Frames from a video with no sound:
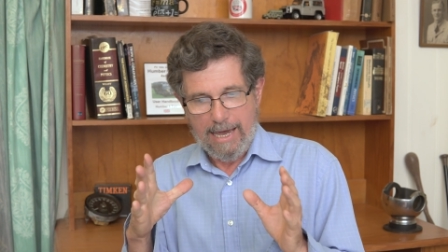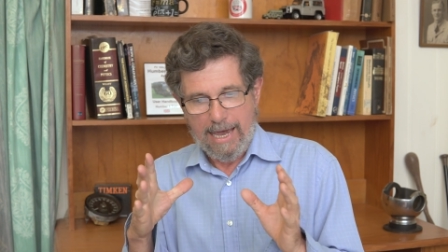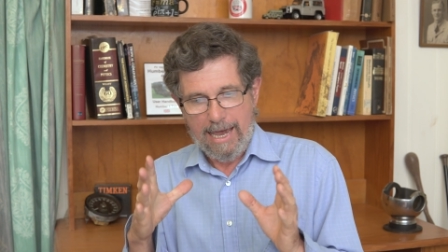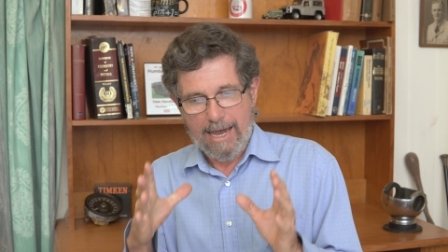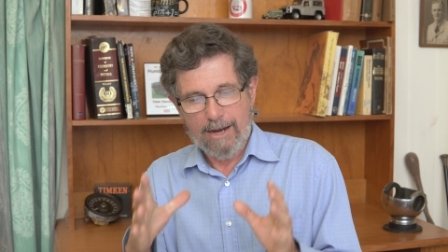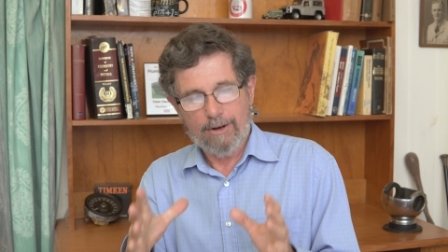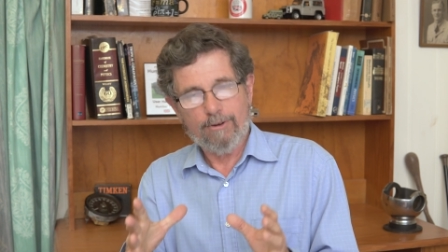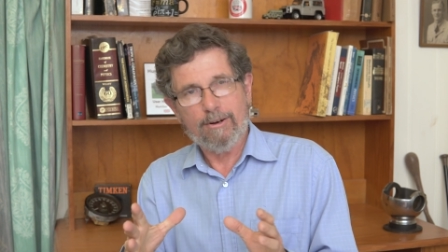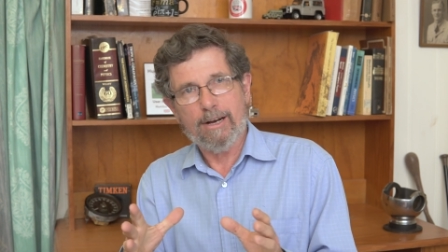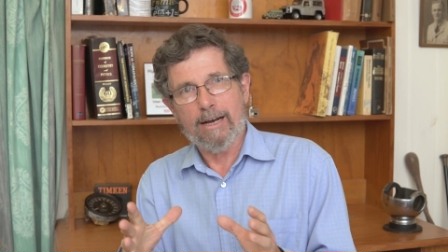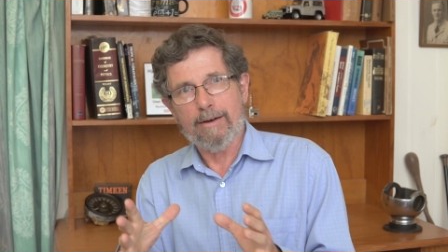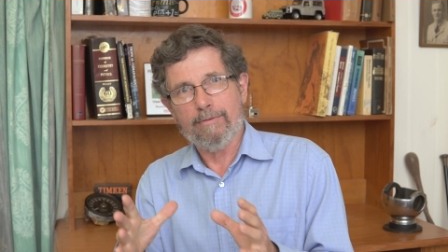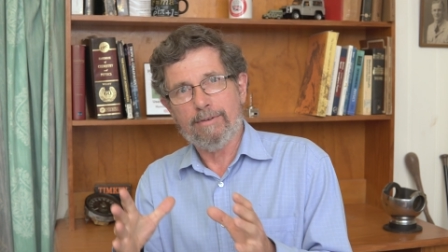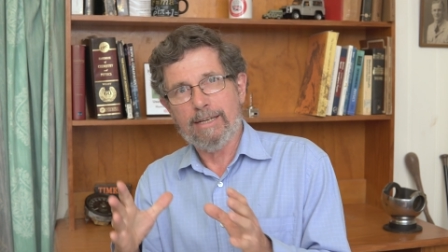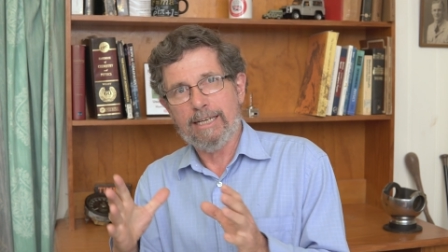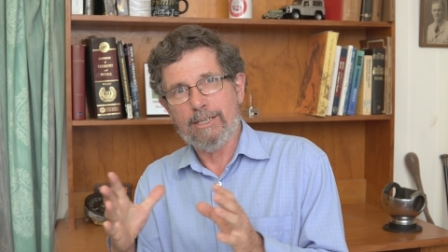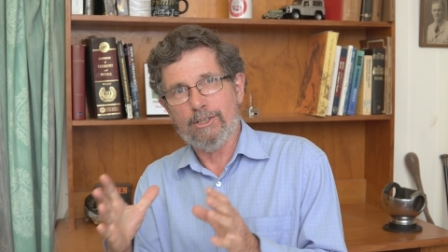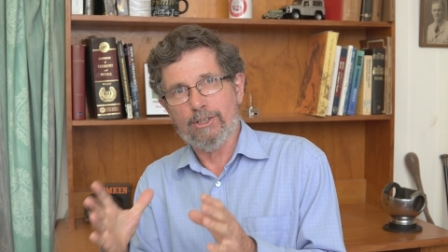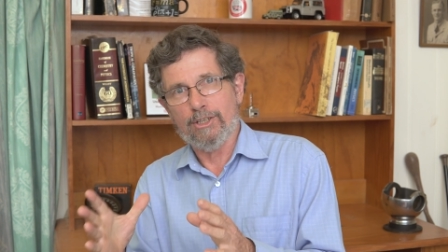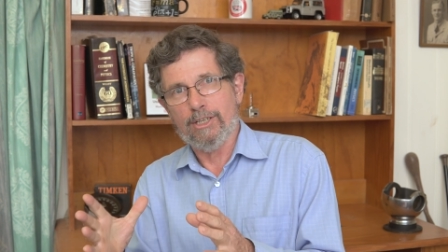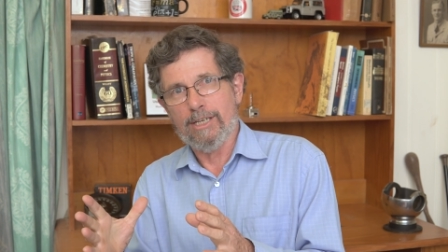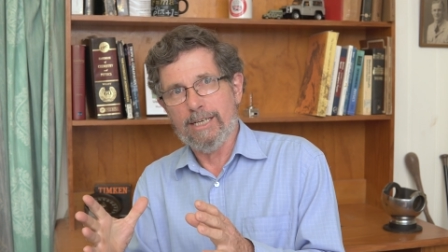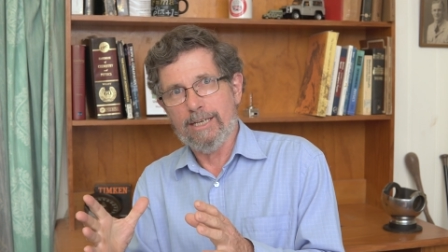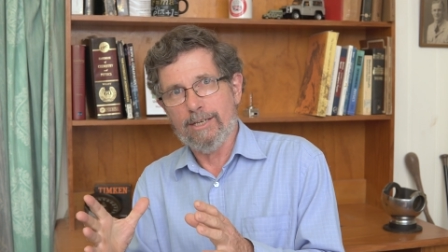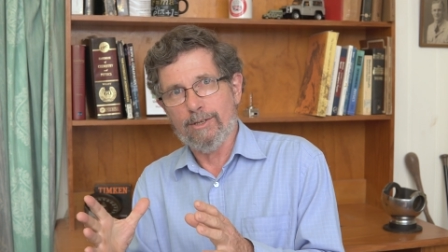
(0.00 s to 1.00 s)
aircraft
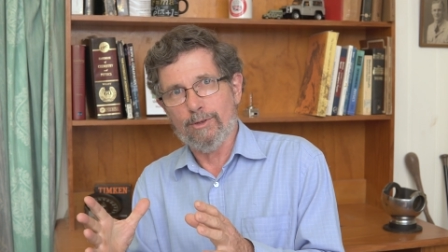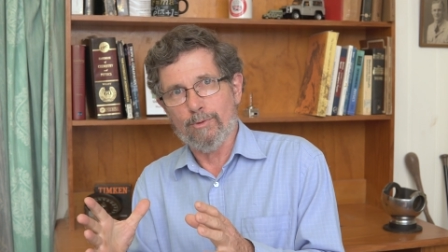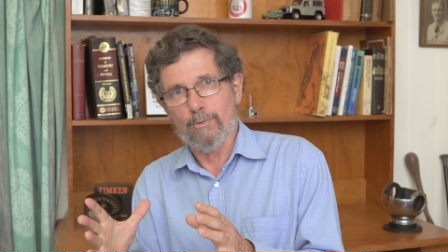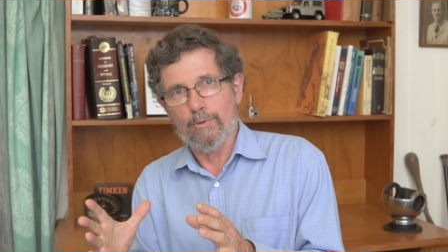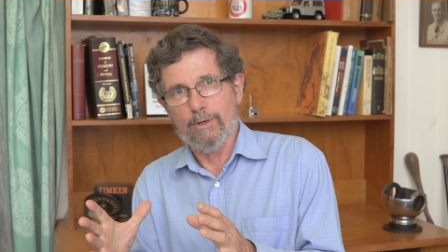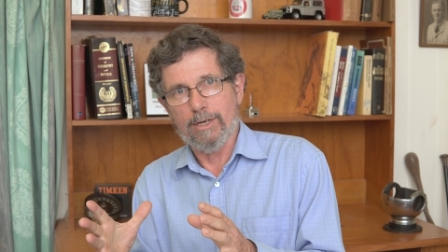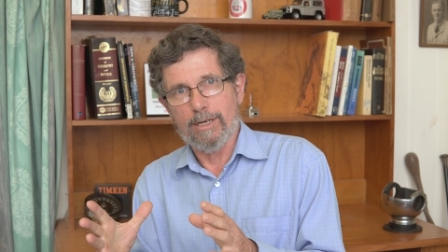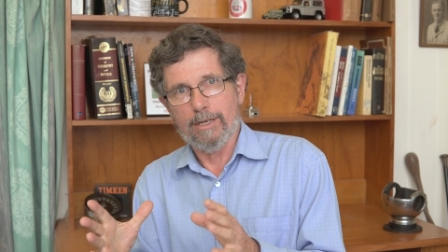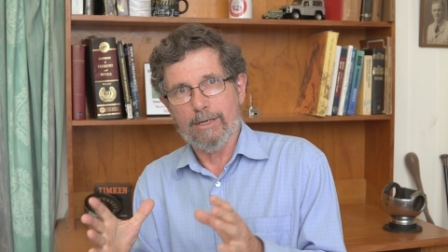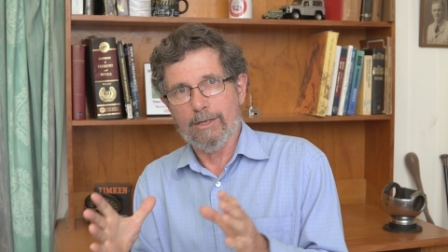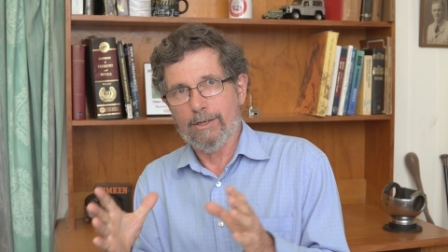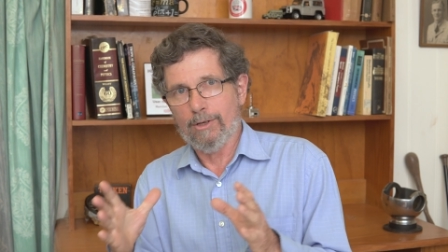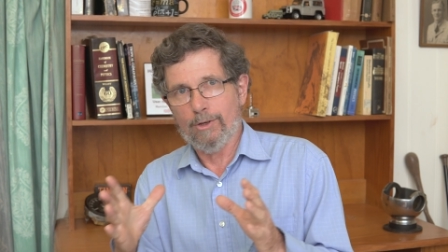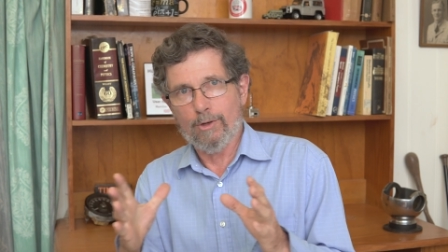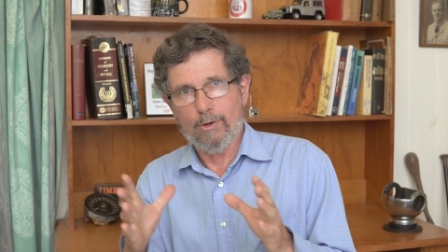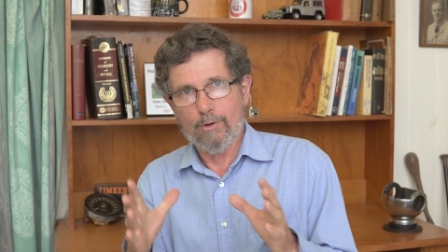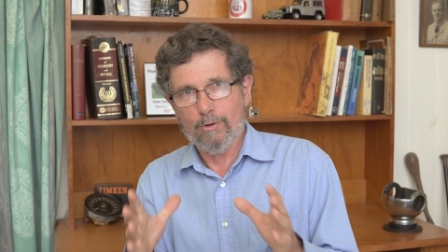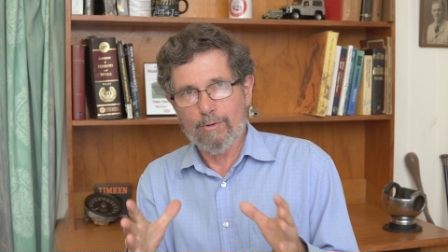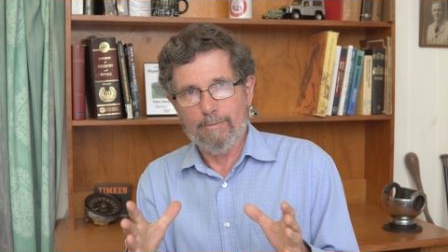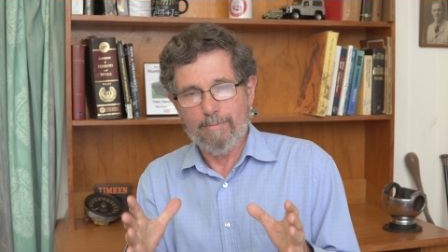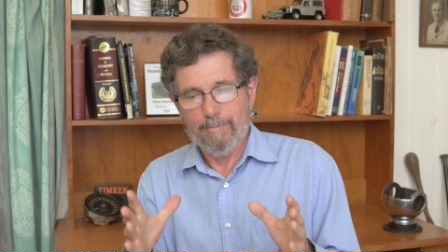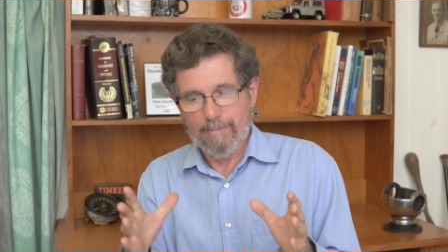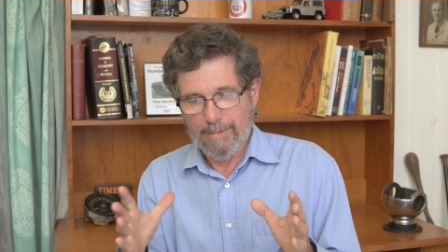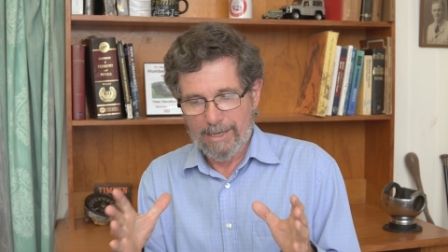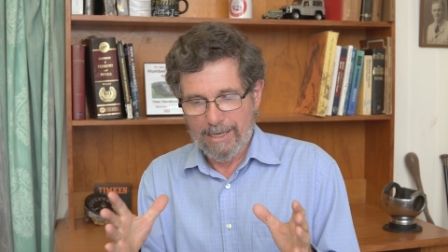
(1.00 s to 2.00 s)
engineers work
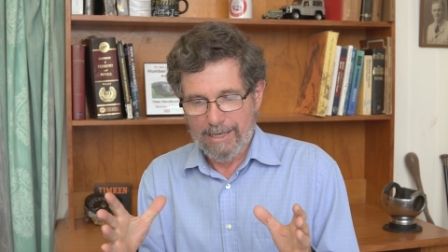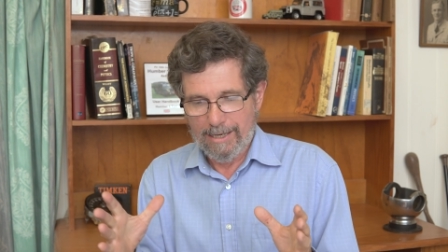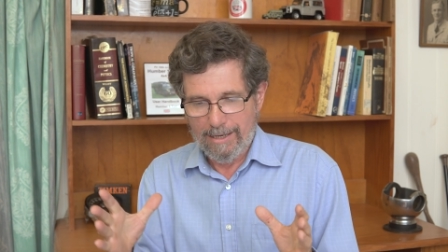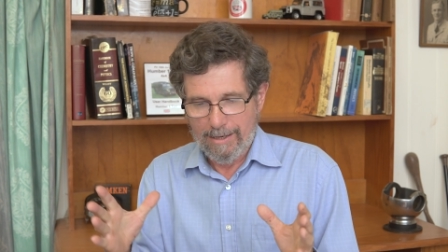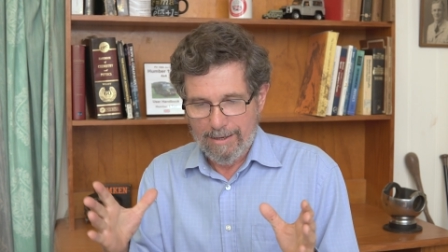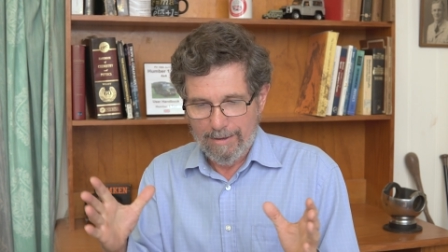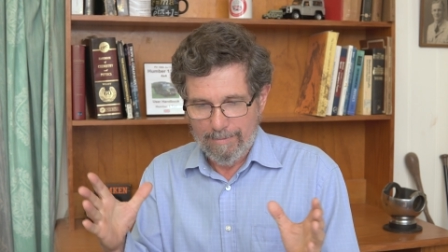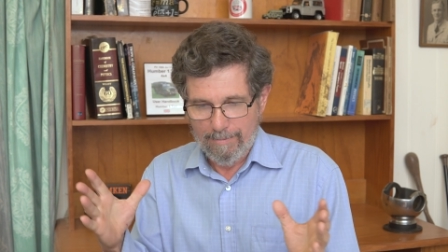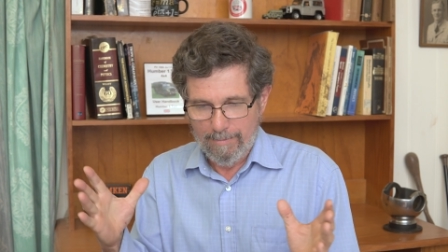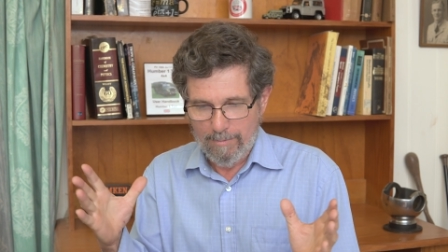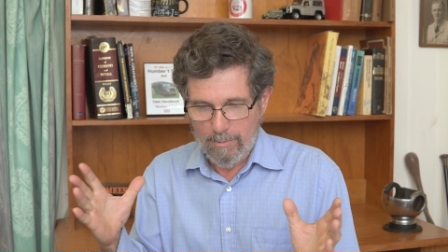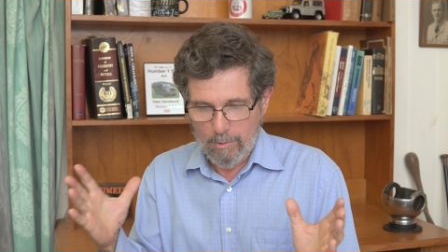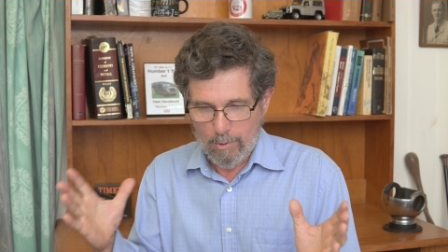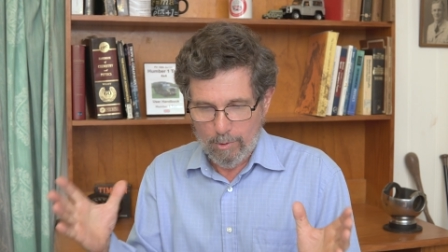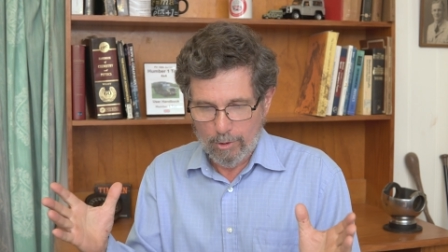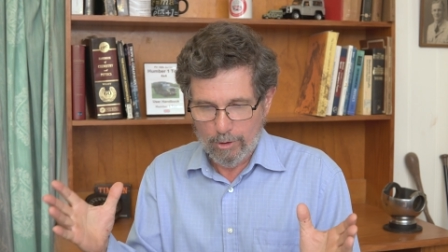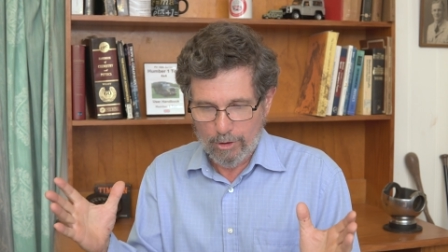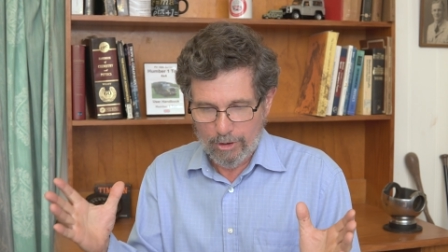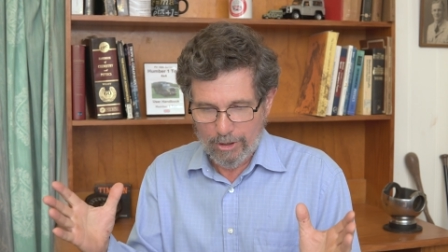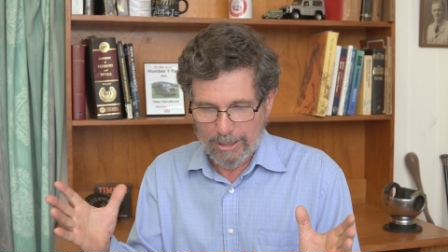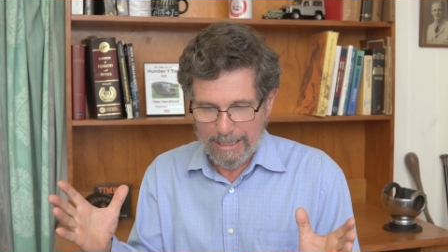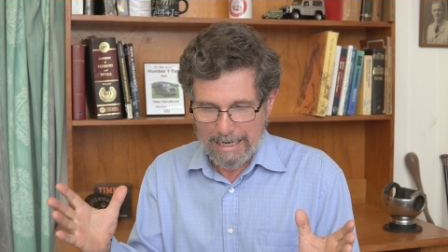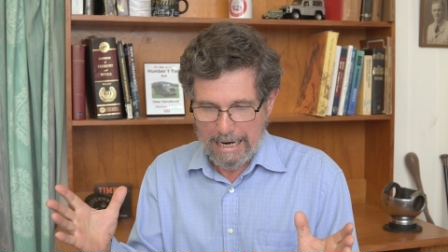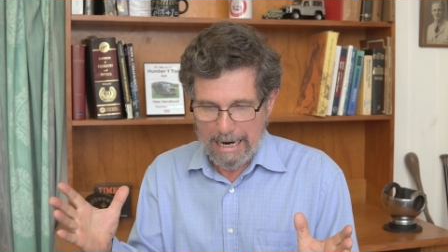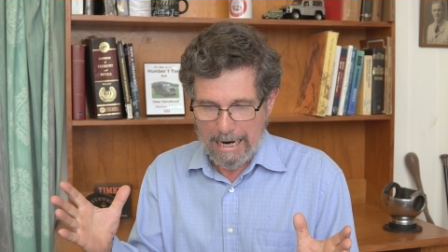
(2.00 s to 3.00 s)
couldn't be more
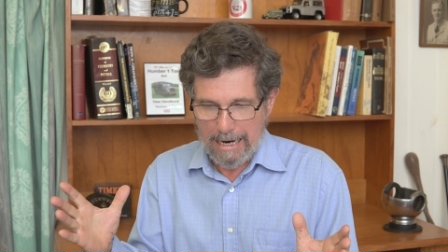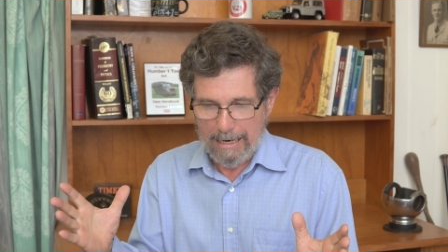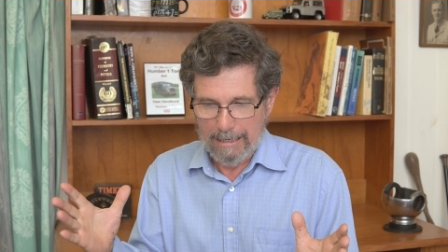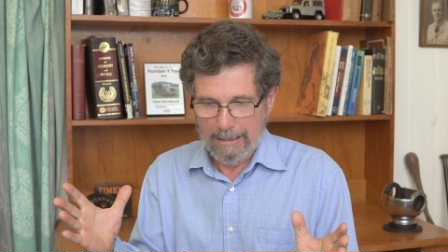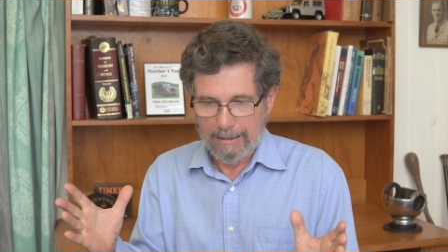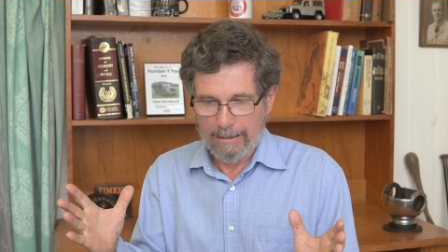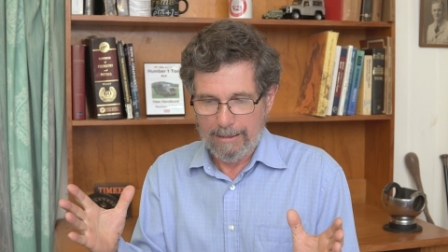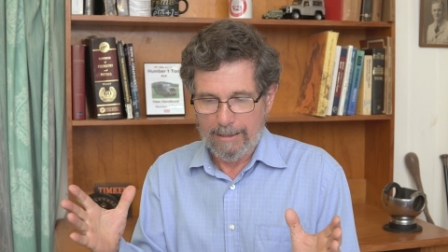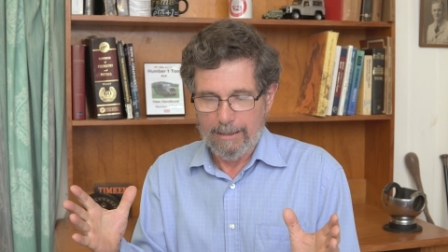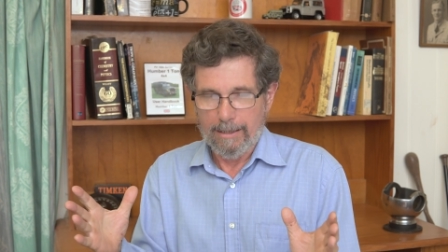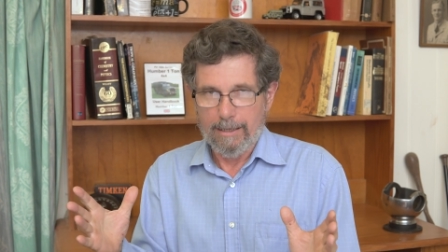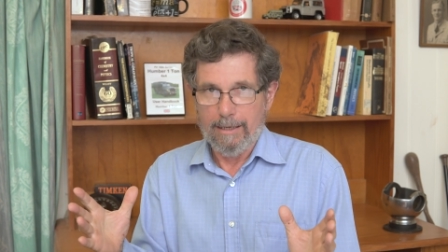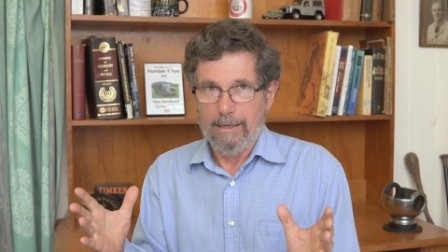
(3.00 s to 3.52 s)
stark.